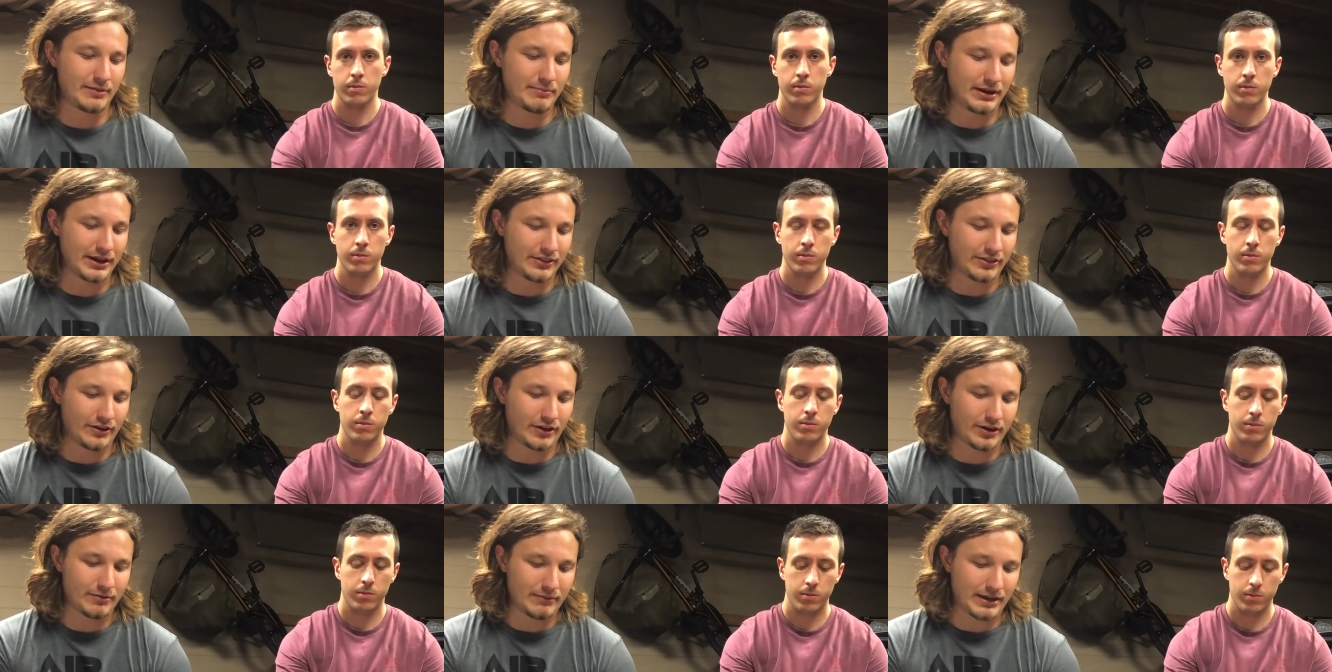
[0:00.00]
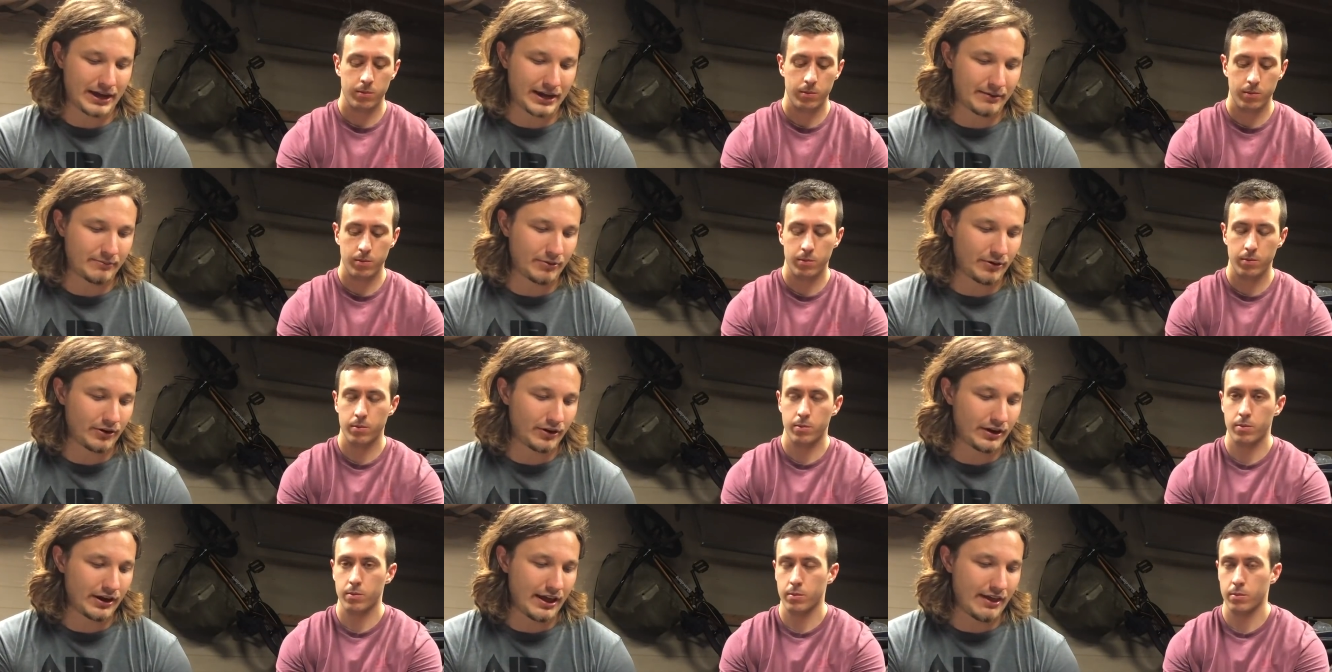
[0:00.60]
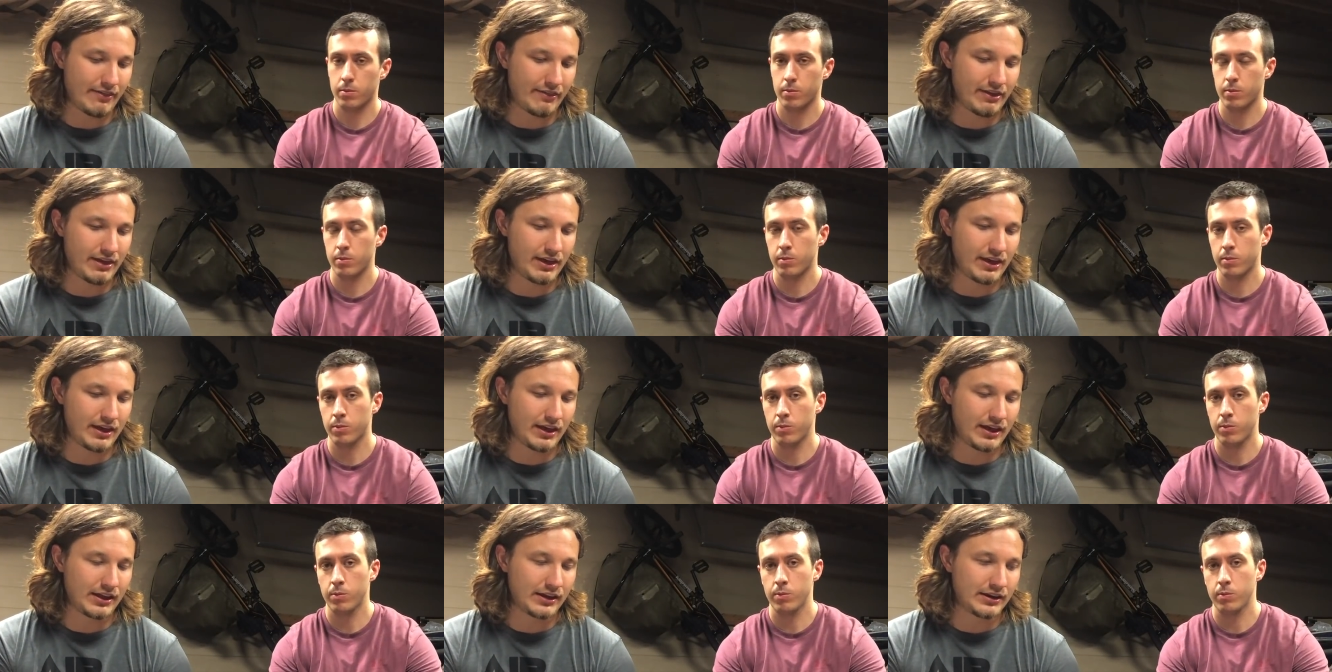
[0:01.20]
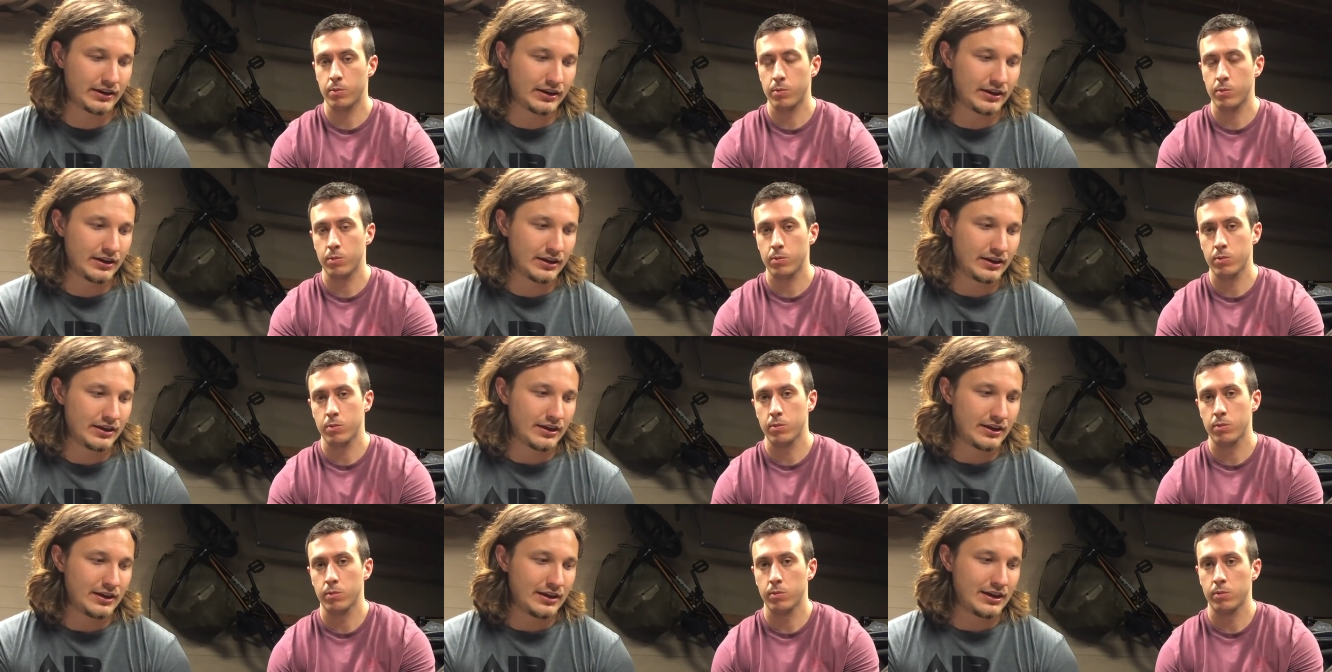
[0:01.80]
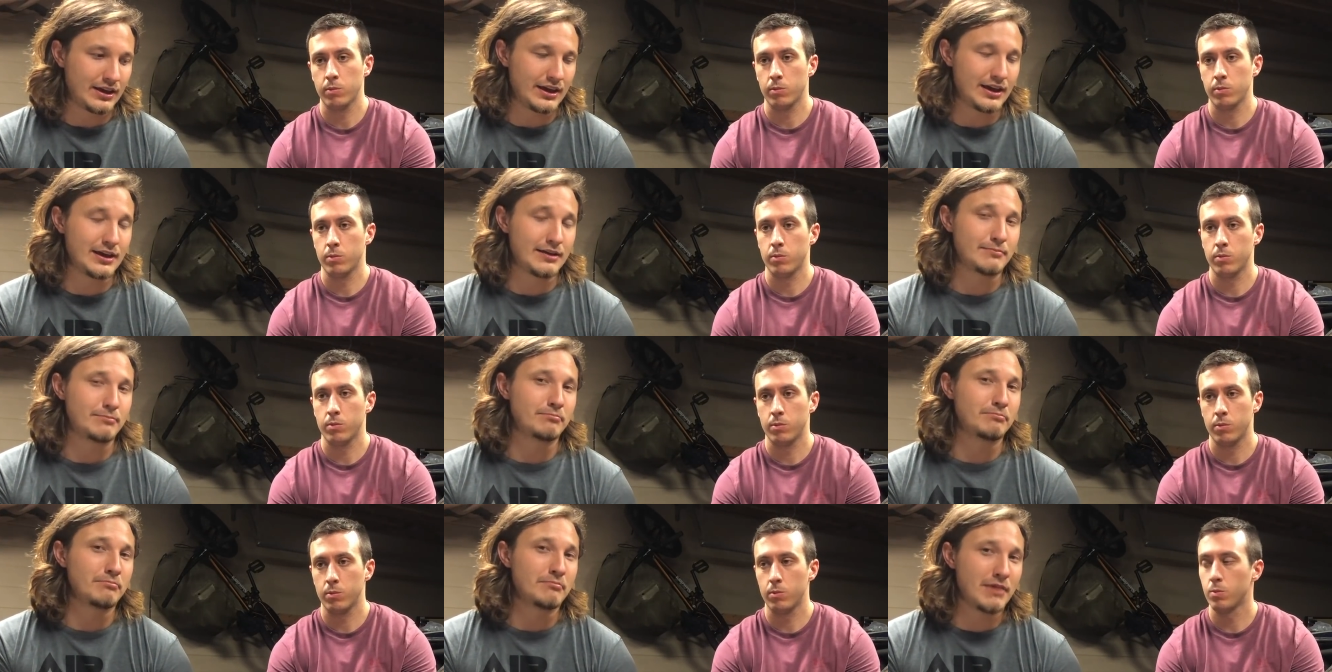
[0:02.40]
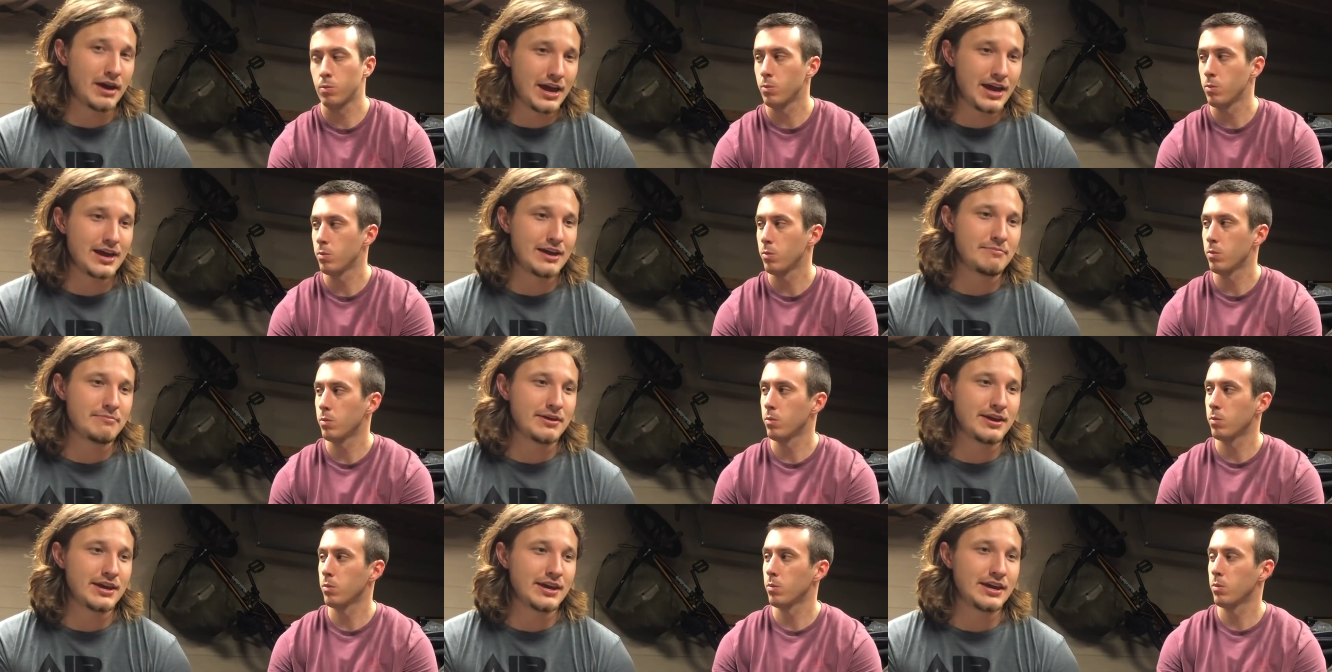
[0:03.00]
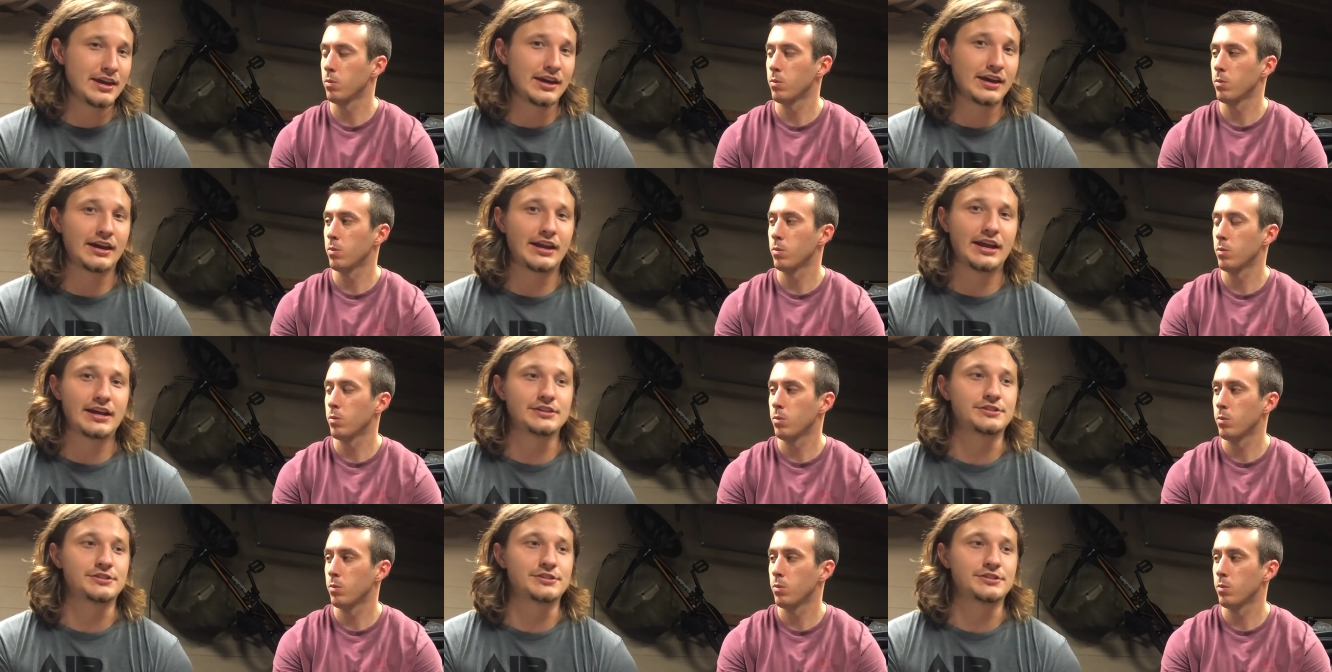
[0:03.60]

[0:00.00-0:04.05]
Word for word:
Speaker 1: out about the automatic part, and then it may be an